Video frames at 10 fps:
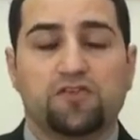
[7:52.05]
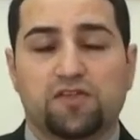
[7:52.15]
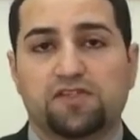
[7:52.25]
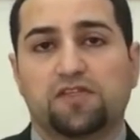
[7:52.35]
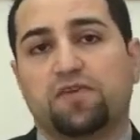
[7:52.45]
So
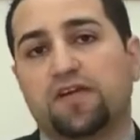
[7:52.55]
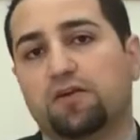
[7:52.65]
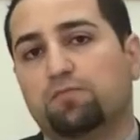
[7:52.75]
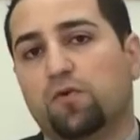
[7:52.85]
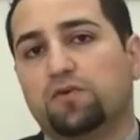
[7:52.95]
this is a very
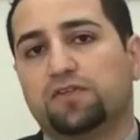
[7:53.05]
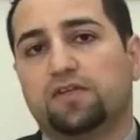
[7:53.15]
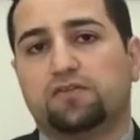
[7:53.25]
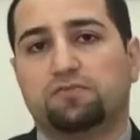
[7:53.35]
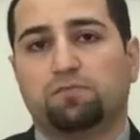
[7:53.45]

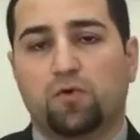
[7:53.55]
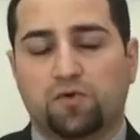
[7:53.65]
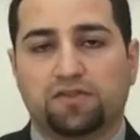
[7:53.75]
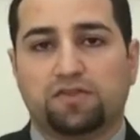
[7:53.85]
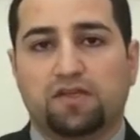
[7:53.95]
important
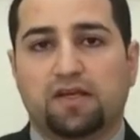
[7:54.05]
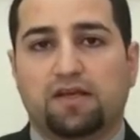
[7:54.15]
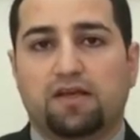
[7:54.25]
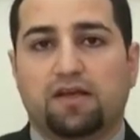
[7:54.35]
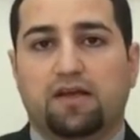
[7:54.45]
point.
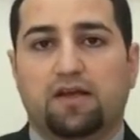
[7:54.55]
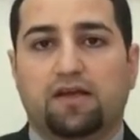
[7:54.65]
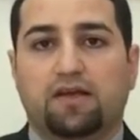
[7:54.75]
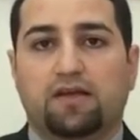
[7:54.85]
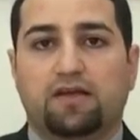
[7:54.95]

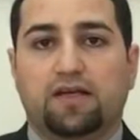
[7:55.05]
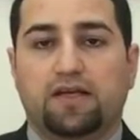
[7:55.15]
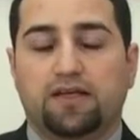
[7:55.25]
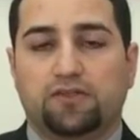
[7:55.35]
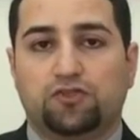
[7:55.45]

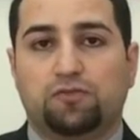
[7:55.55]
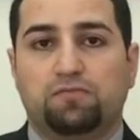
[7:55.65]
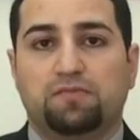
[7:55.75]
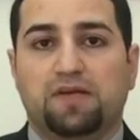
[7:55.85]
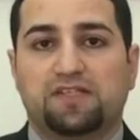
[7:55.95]
It should
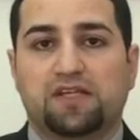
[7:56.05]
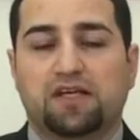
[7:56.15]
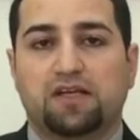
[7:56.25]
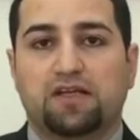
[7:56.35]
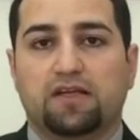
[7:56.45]
be
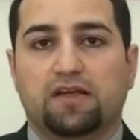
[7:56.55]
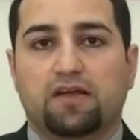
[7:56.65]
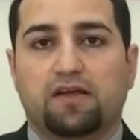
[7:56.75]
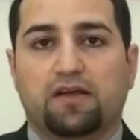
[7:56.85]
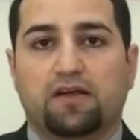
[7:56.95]
basically
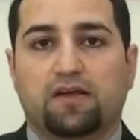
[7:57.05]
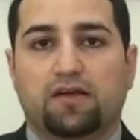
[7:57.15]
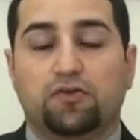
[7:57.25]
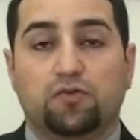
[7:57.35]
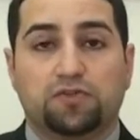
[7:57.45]

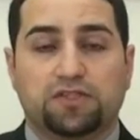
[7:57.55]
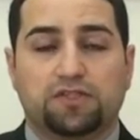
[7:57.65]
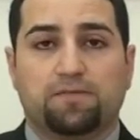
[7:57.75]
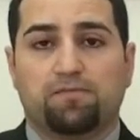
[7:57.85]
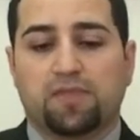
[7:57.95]

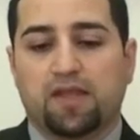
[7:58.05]
noted.